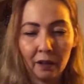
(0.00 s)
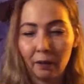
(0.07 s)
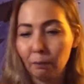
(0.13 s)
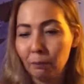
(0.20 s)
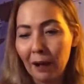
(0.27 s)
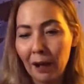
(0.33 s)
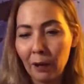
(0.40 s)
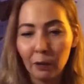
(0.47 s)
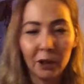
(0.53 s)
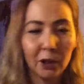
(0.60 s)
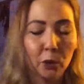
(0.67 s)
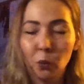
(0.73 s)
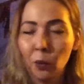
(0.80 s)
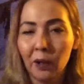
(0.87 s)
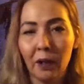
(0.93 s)
marriage,
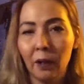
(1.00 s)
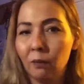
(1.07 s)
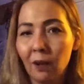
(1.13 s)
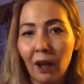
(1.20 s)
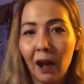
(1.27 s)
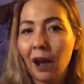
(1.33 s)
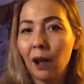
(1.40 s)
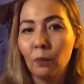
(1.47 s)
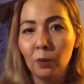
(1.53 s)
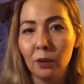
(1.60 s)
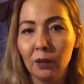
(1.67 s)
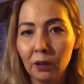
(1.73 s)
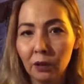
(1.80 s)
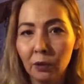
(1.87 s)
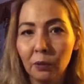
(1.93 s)
whatever. I
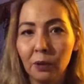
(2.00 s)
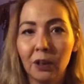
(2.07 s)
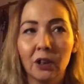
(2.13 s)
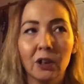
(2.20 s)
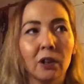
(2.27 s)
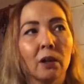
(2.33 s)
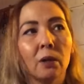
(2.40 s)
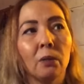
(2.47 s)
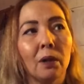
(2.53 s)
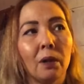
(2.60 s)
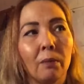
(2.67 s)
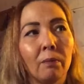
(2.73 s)
wouldn't do it. So